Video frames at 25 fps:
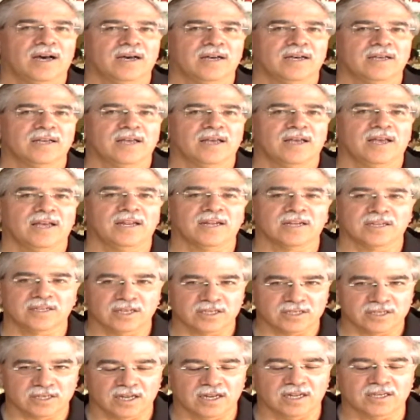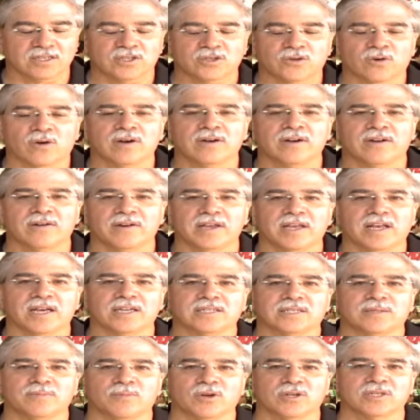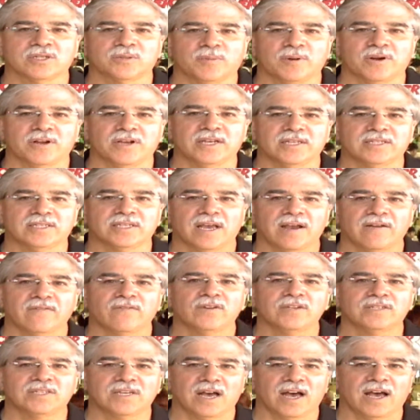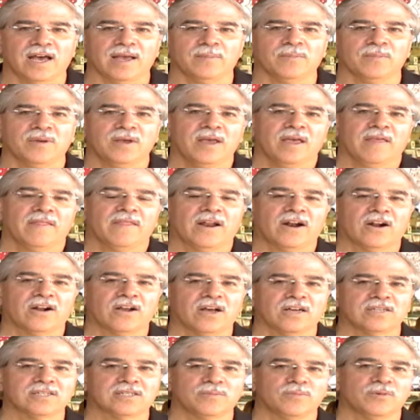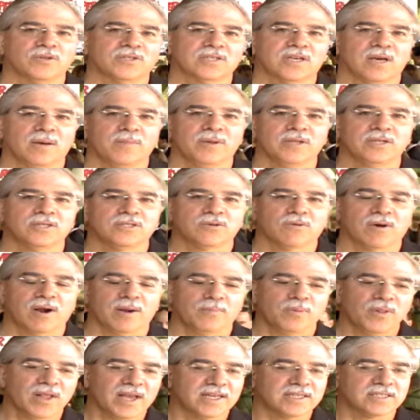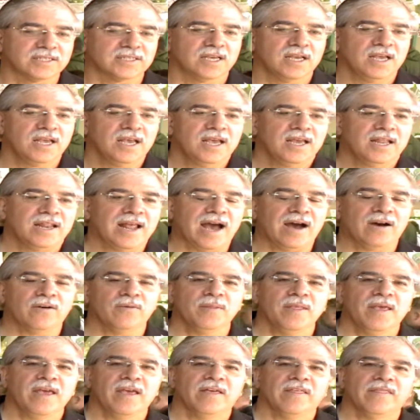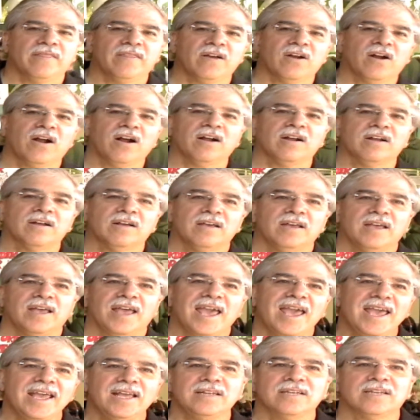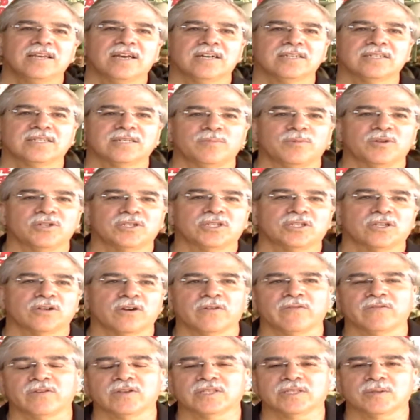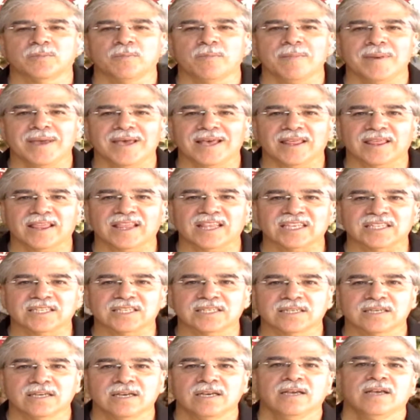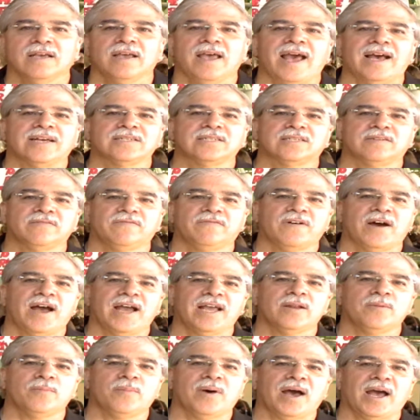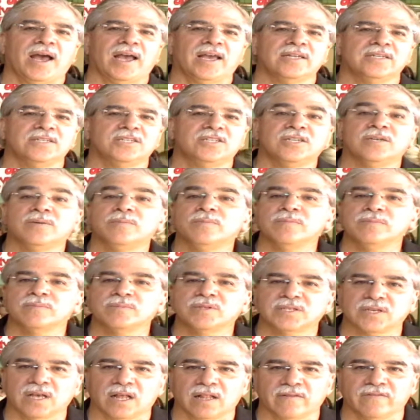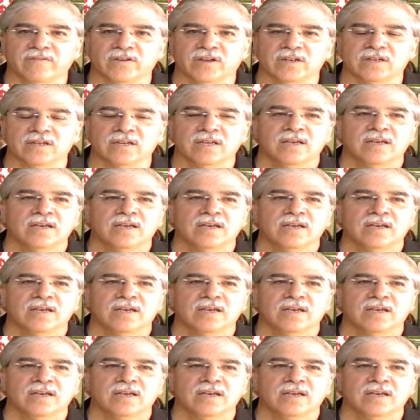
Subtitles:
an extraordinary customer experience every time that our customers come into our place. Now, there are 8 customer service myths as defined by Jim Sullivan,